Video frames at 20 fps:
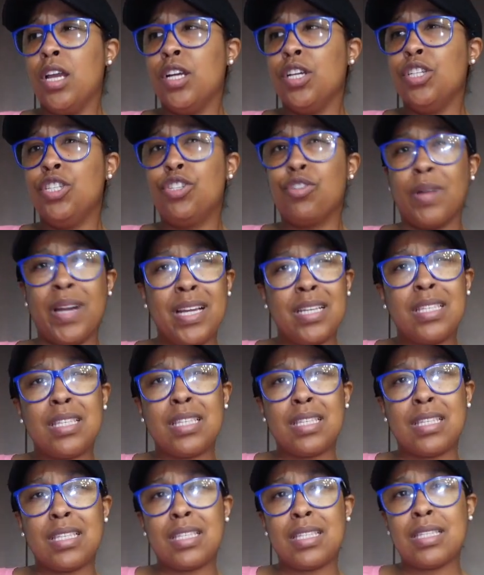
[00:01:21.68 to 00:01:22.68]

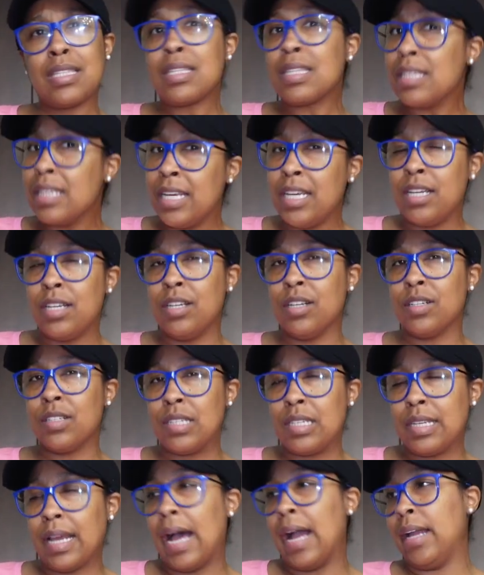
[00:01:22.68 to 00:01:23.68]
dress
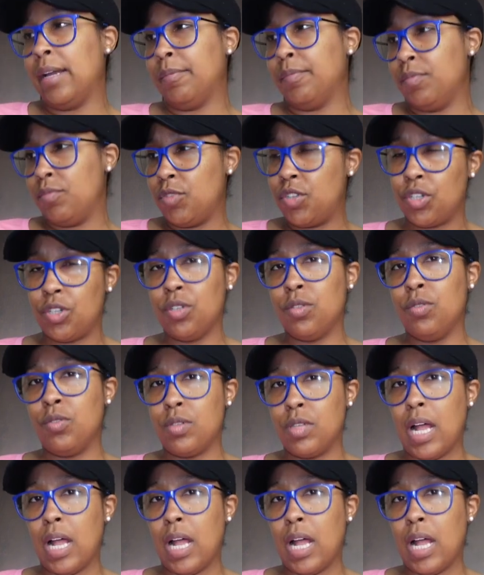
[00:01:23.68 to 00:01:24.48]
sneakers type shoes,